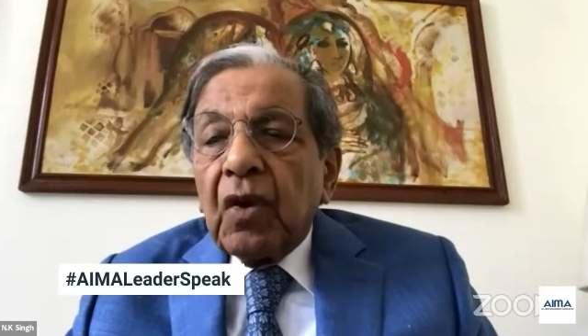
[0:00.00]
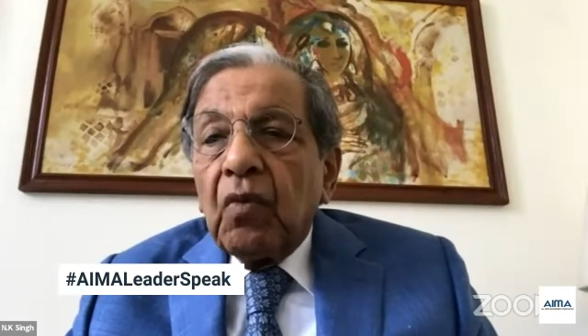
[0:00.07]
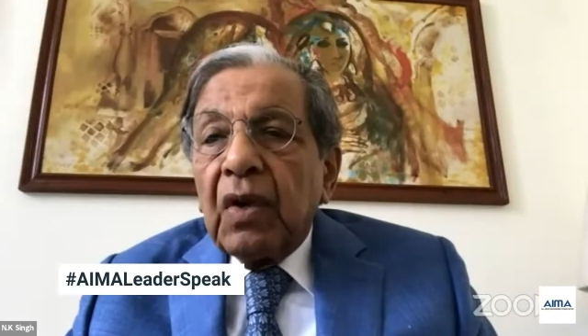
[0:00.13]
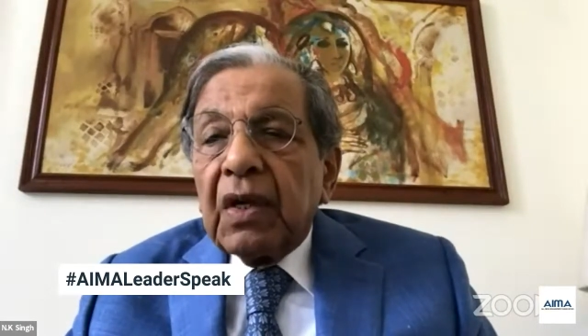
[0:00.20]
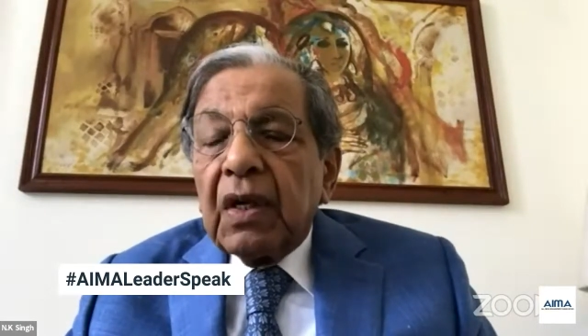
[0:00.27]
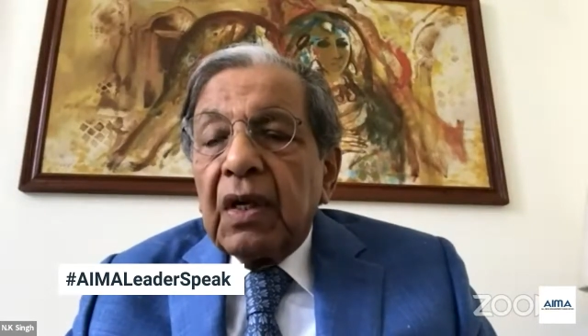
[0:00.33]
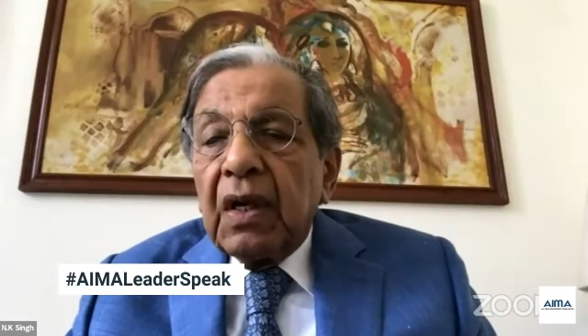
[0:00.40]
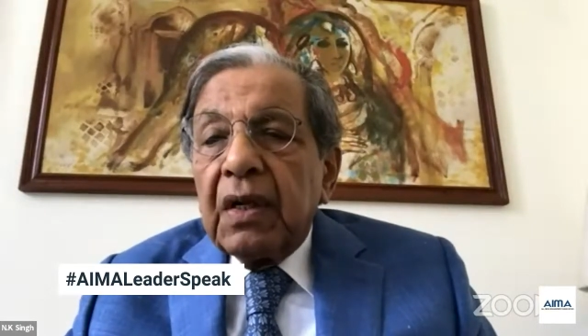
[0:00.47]

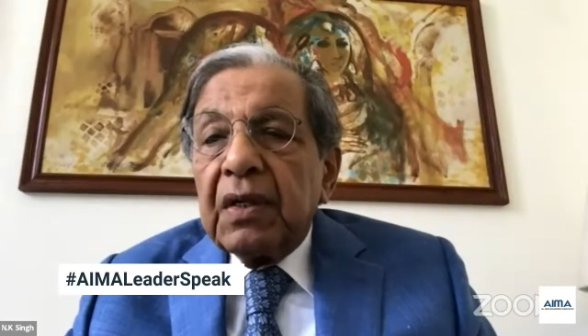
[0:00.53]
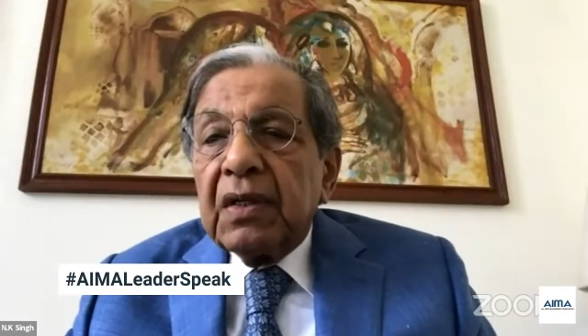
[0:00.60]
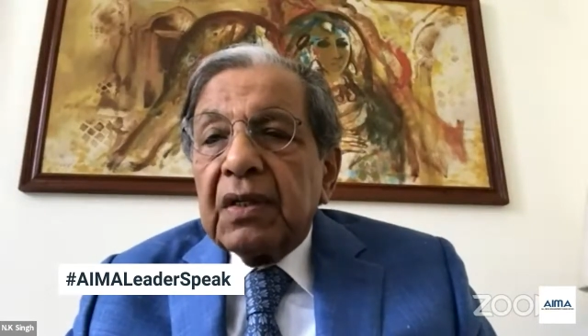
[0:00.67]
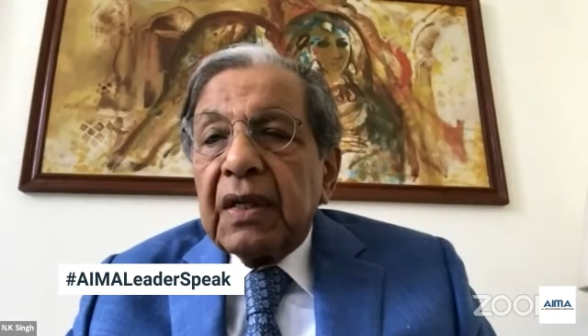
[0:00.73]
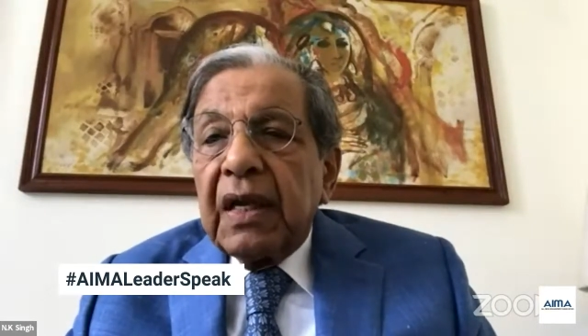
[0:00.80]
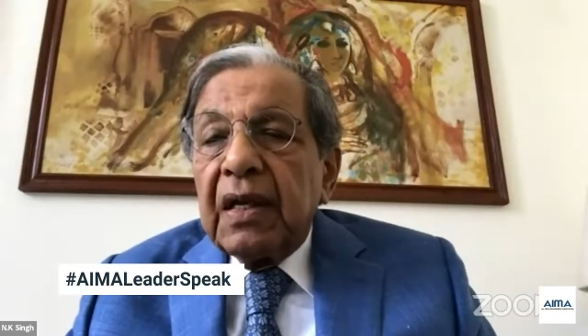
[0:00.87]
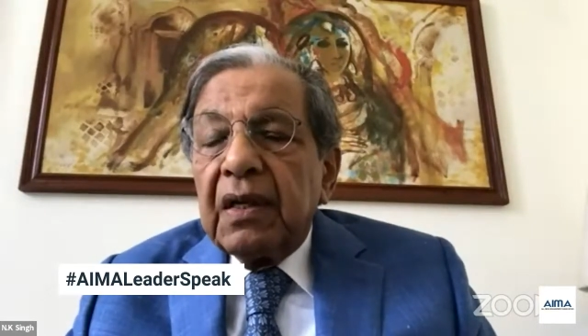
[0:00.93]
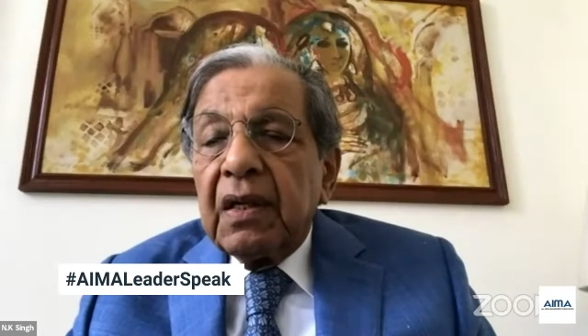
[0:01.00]
one can
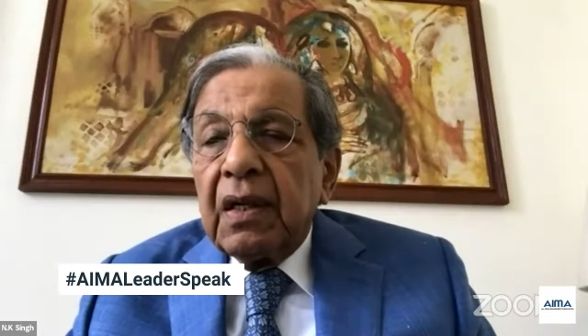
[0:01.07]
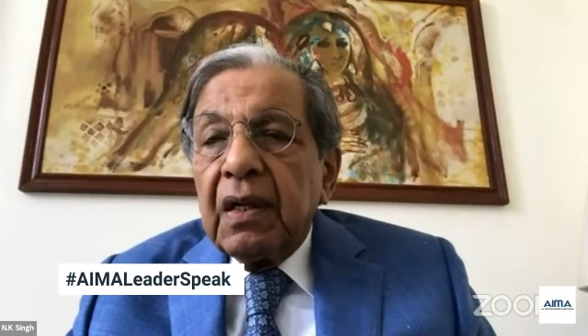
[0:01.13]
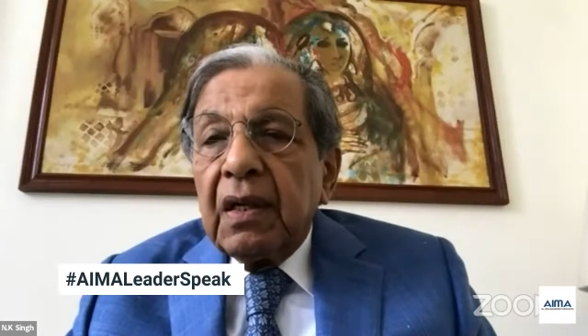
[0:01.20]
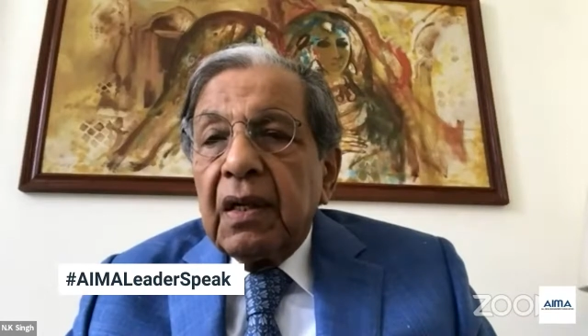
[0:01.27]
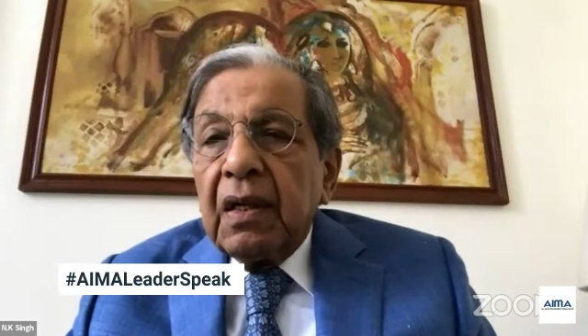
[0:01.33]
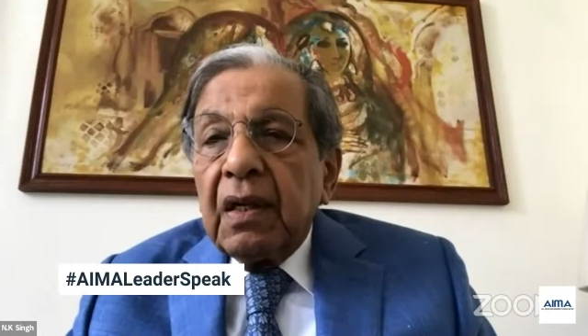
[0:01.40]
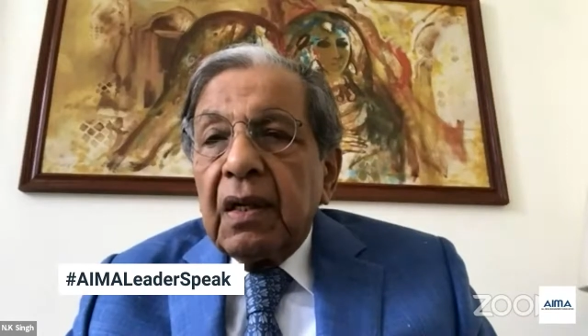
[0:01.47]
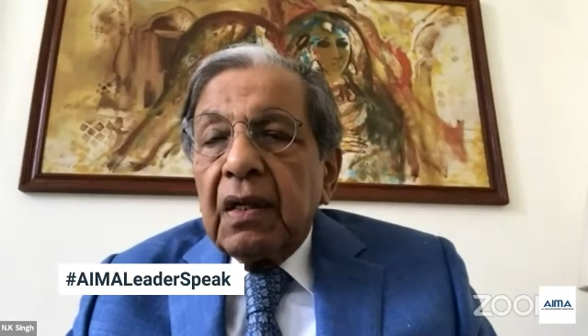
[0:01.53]
understand
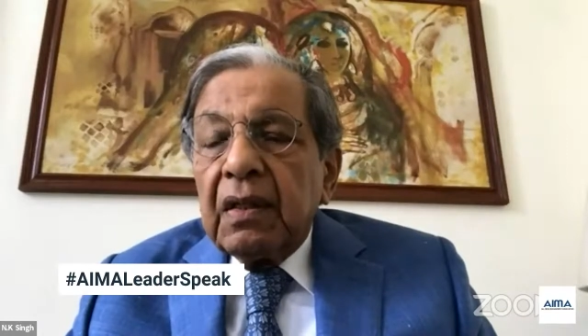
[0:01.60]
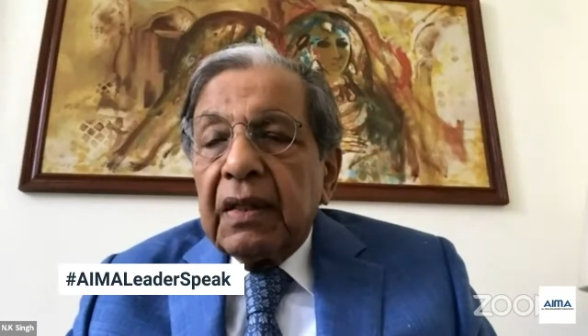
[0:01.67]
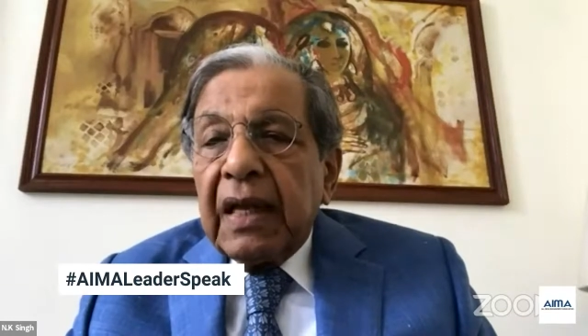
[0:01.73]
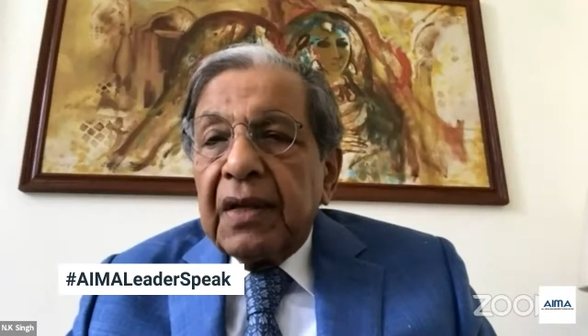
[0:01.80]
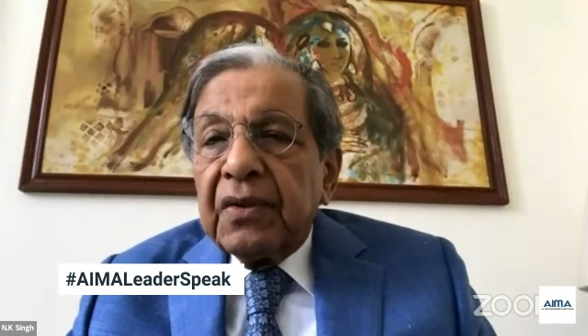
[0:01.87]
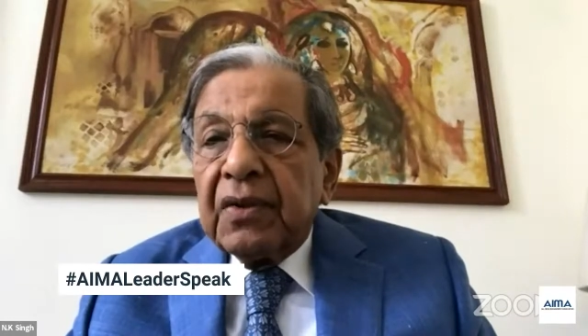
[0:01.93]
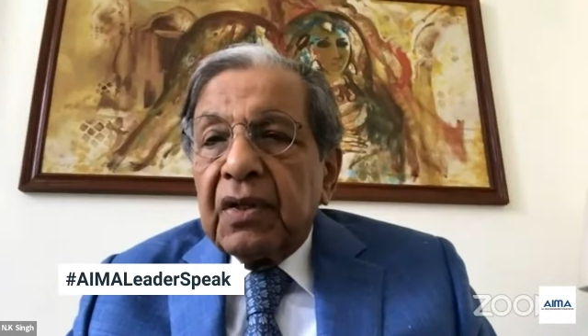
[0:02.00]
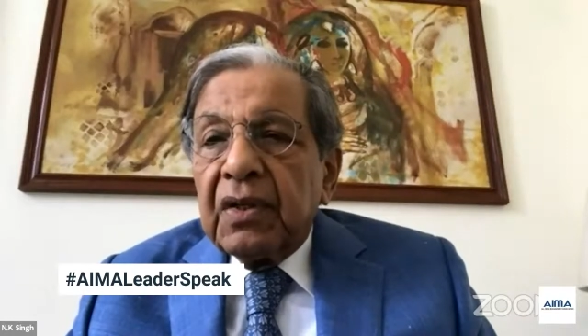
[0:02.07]

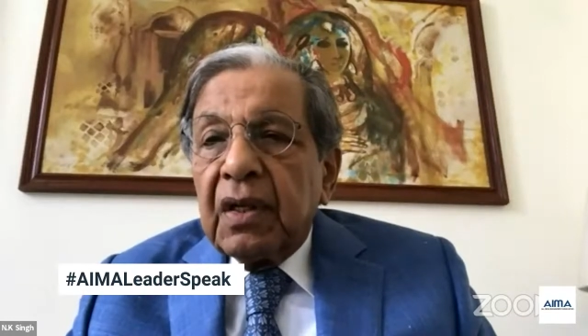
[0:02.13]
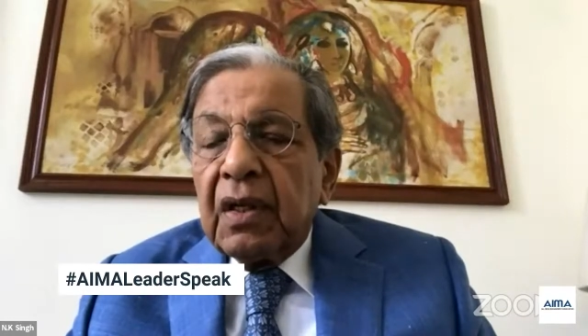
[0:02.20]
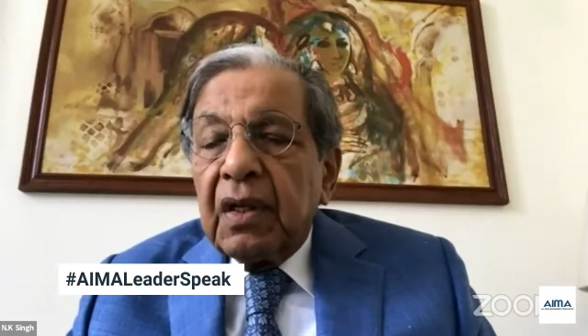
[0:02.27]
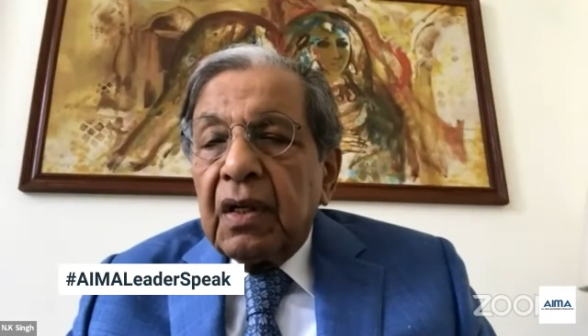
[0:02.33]
that the